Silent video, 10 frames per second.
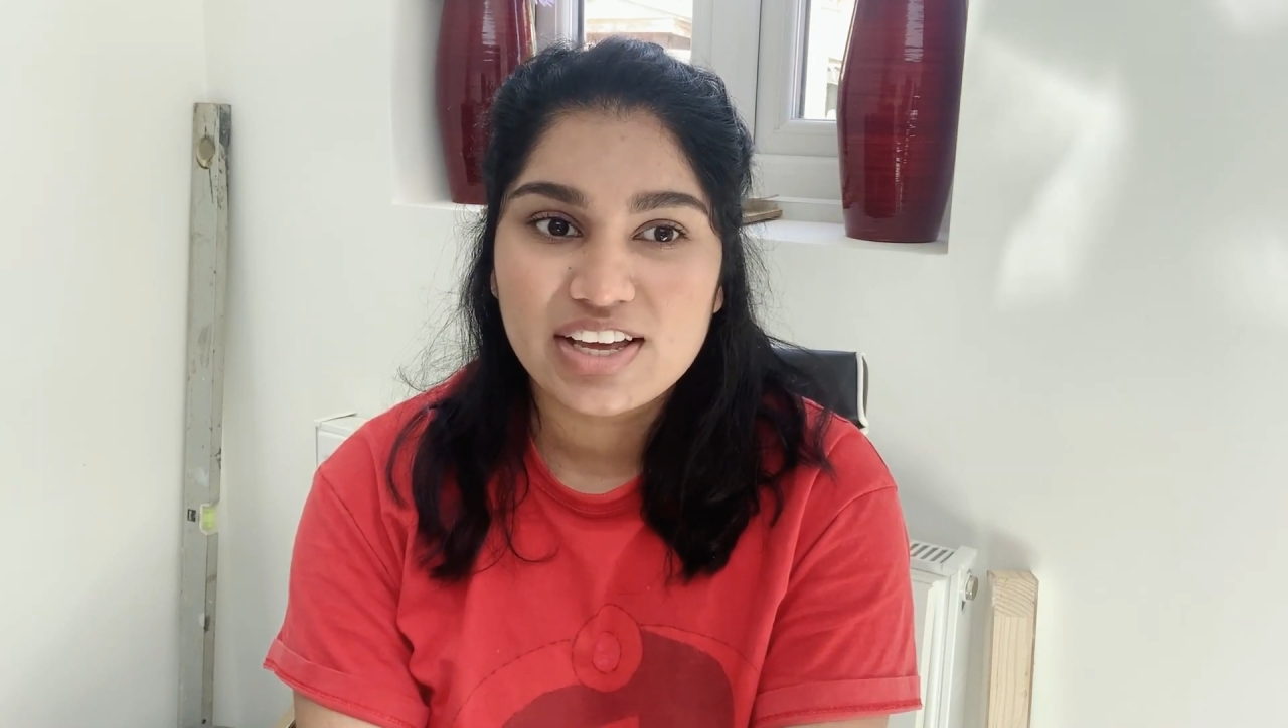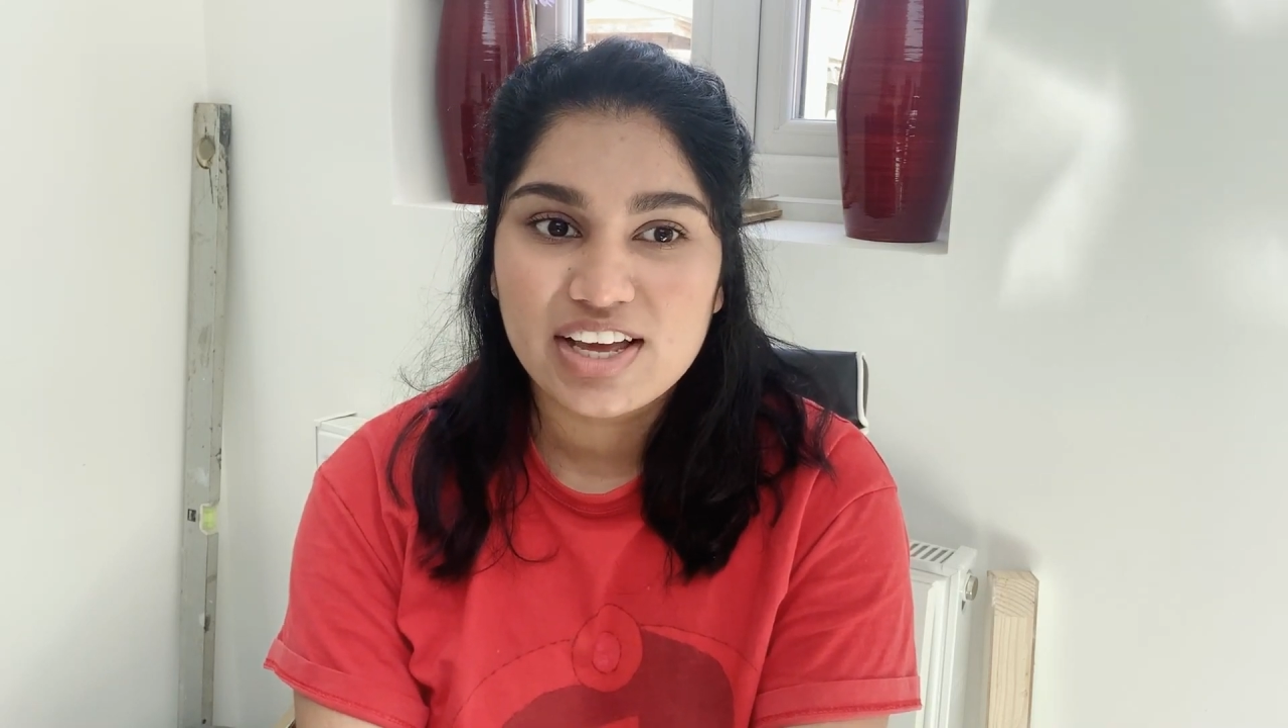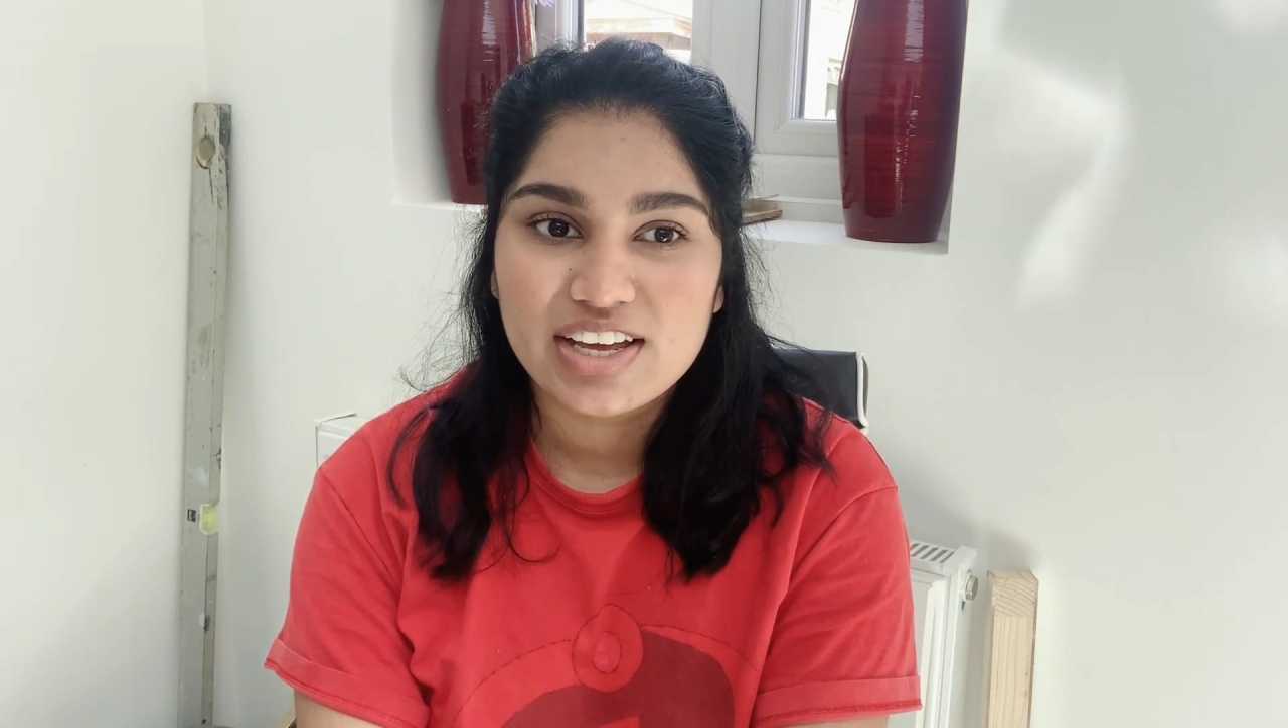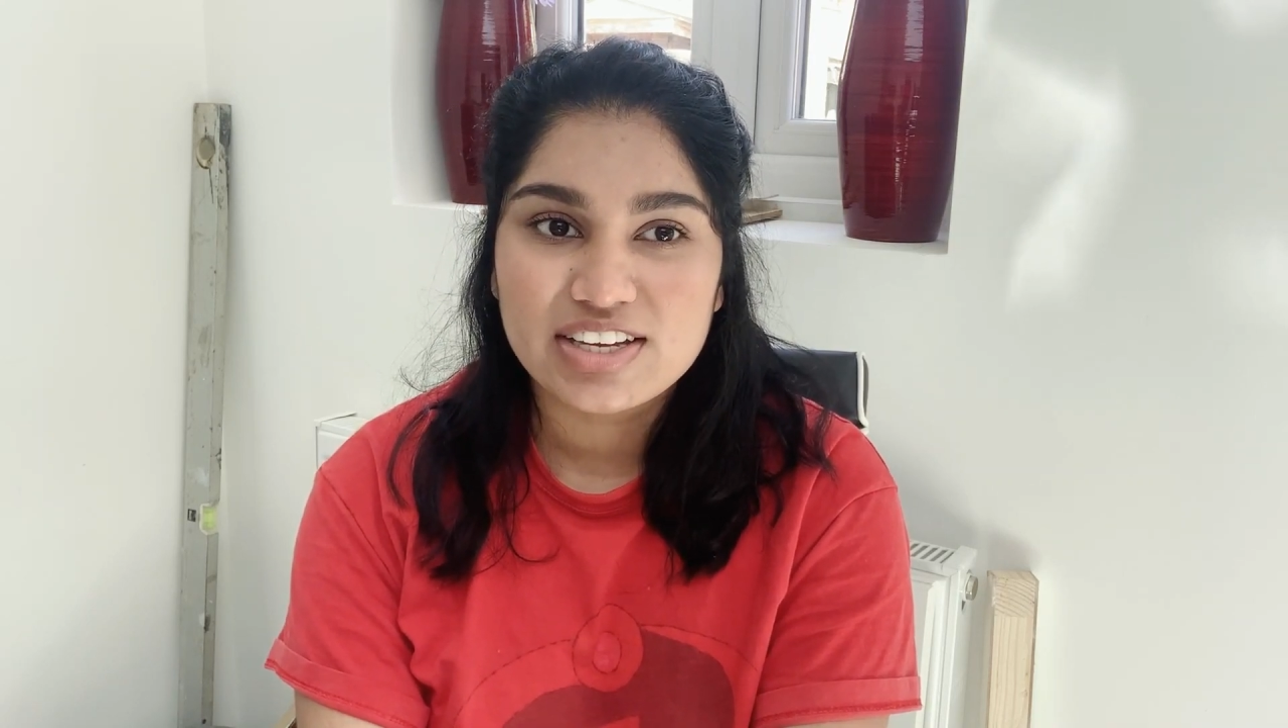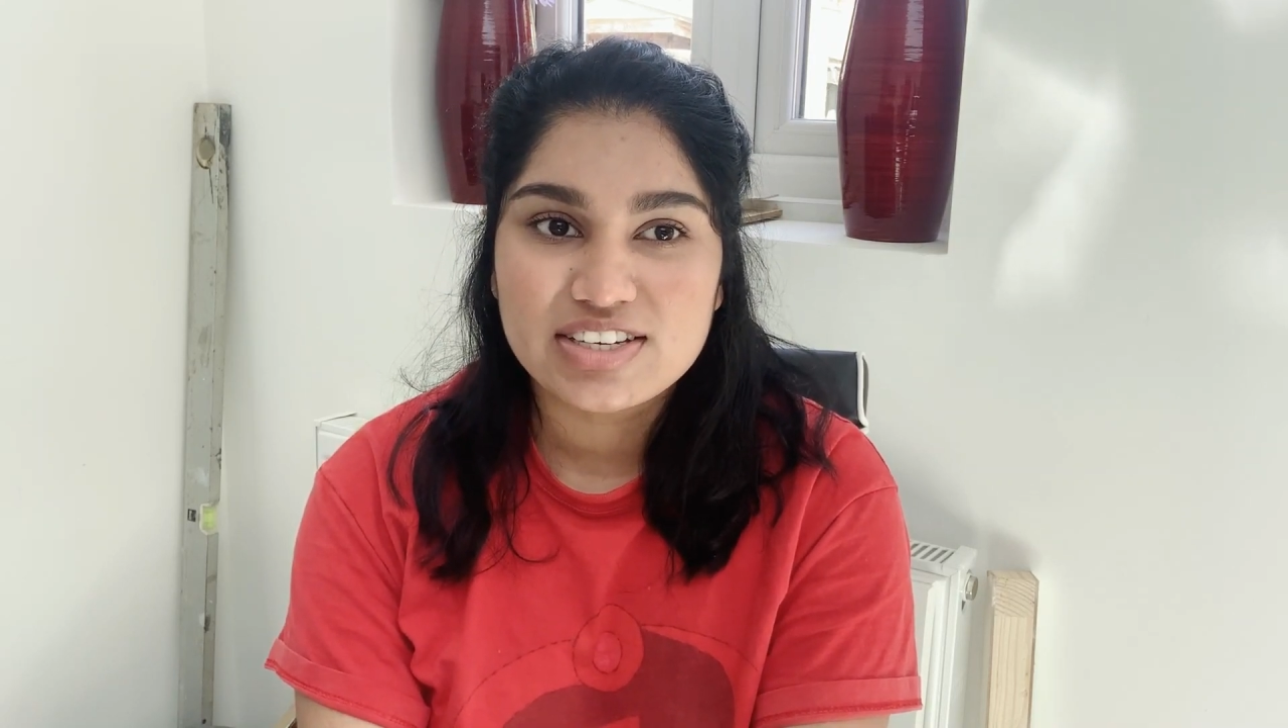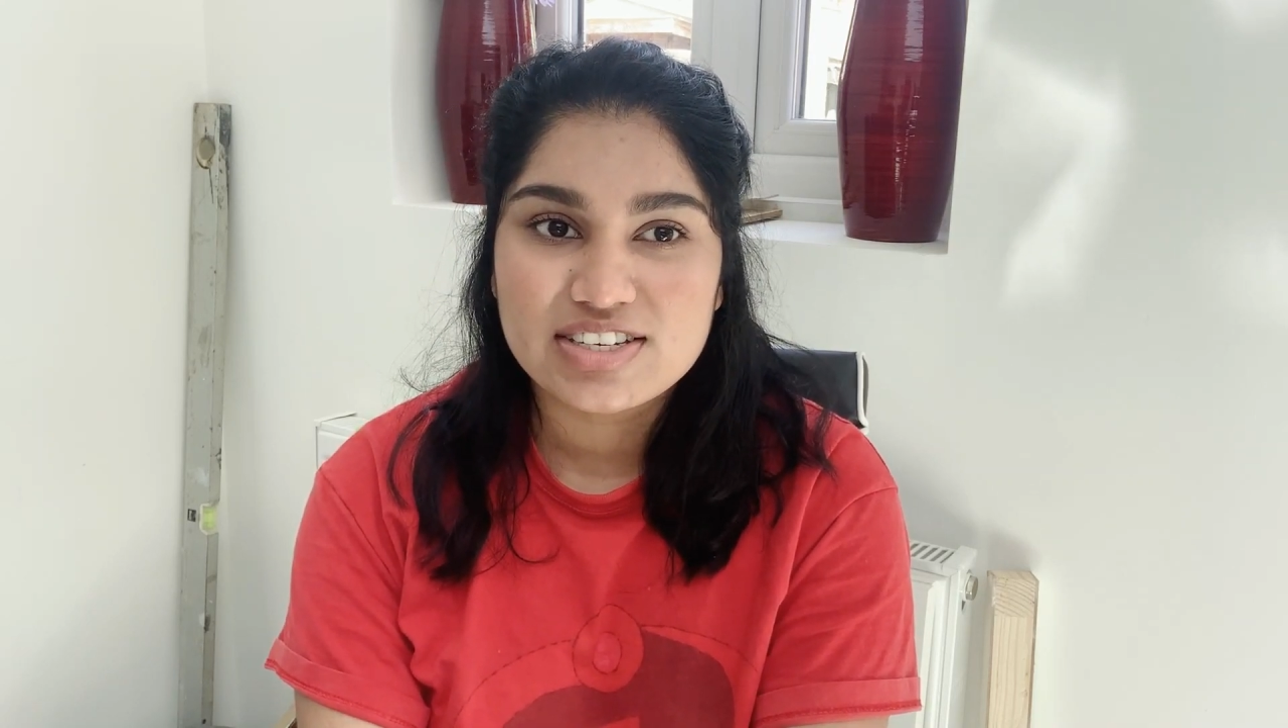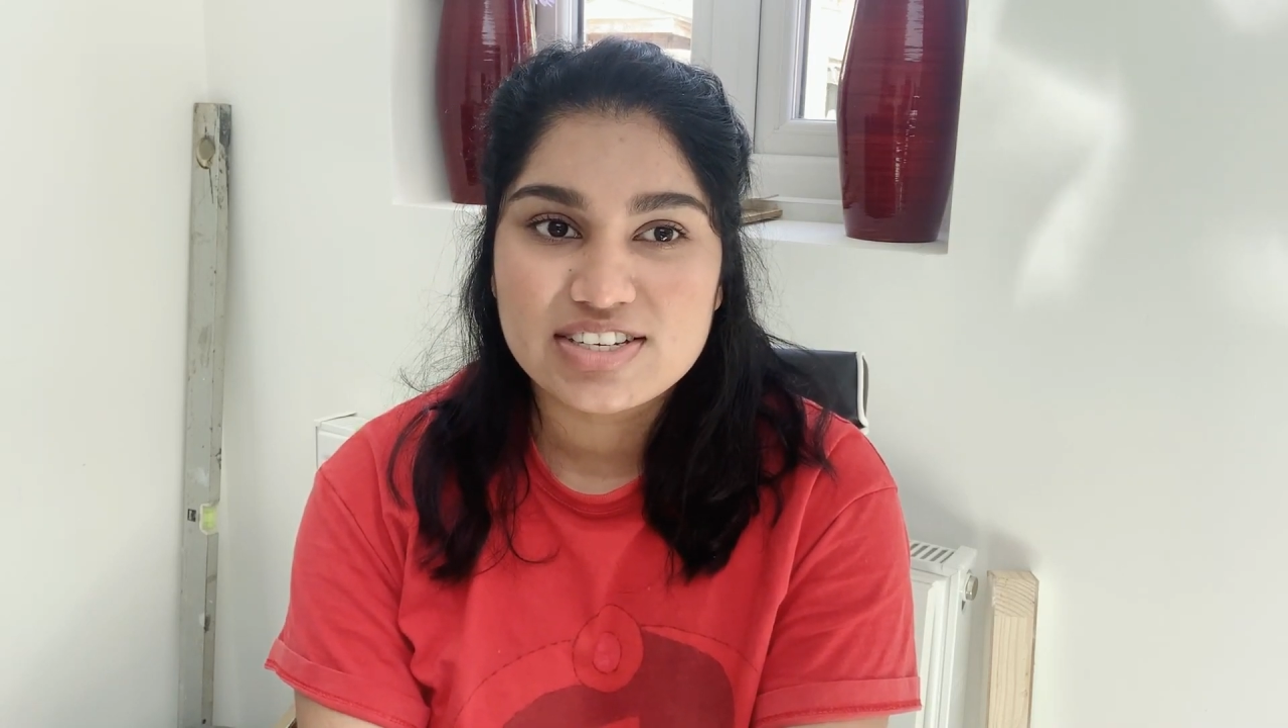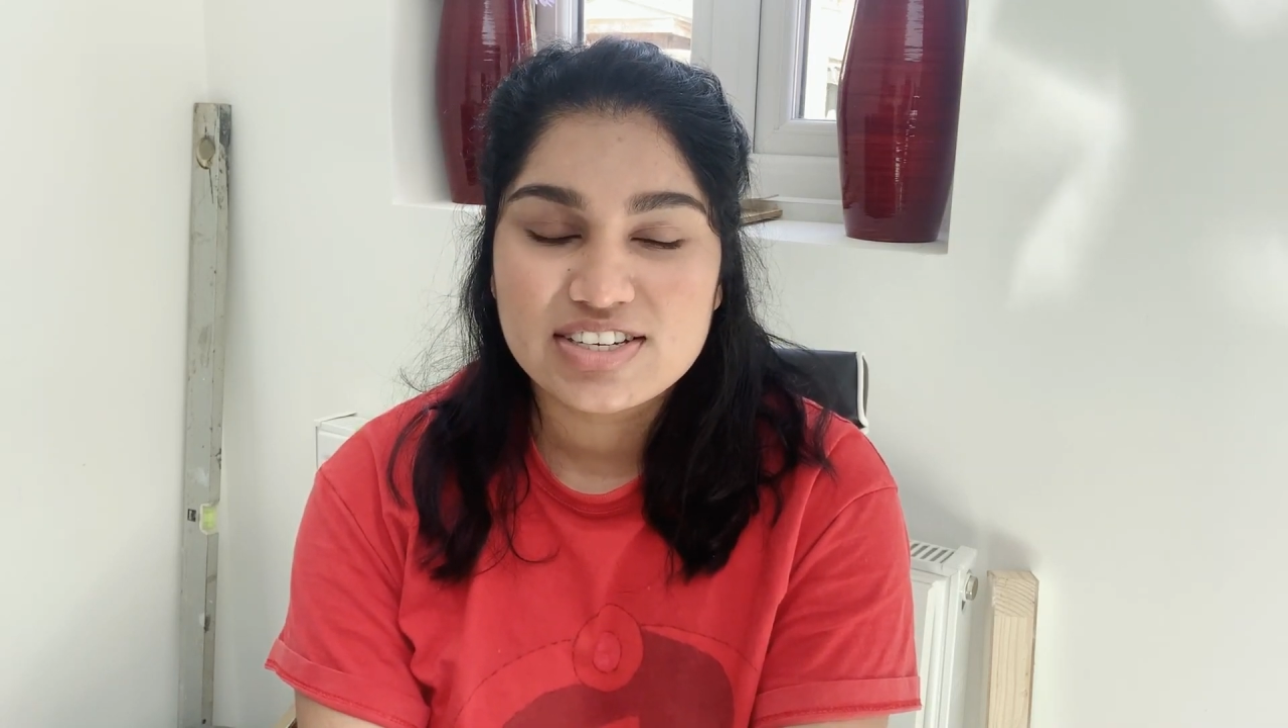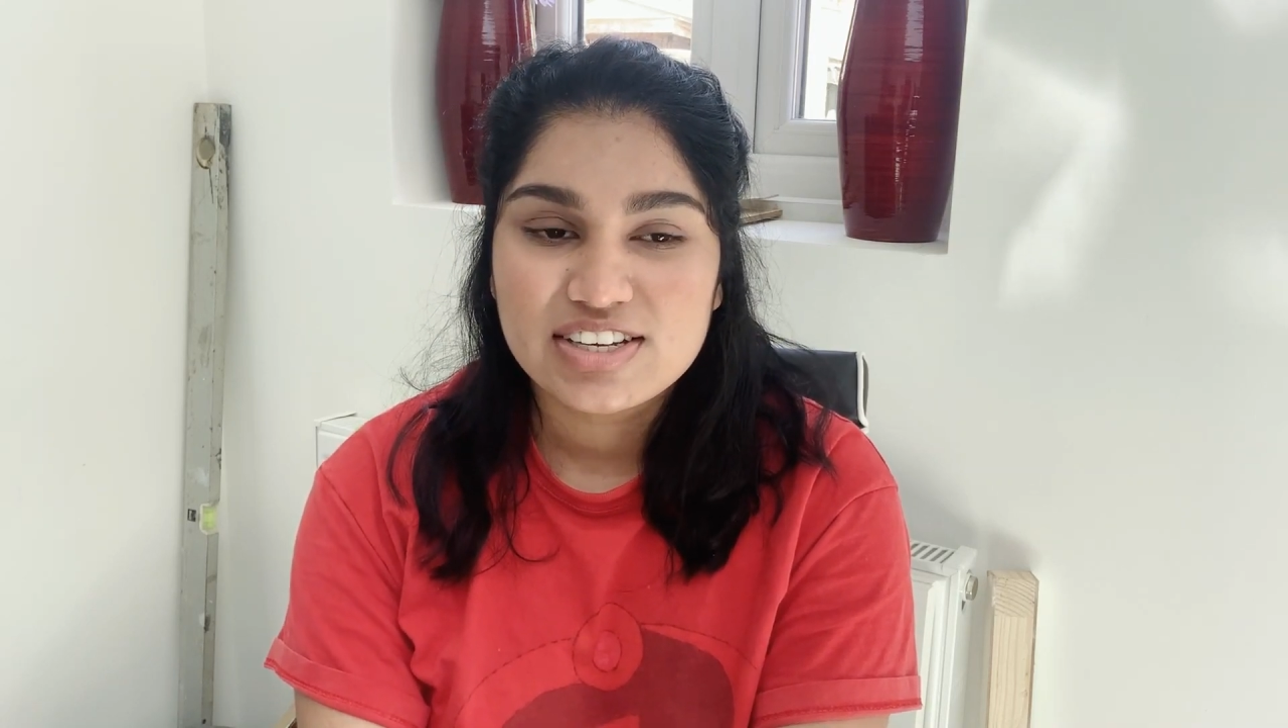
And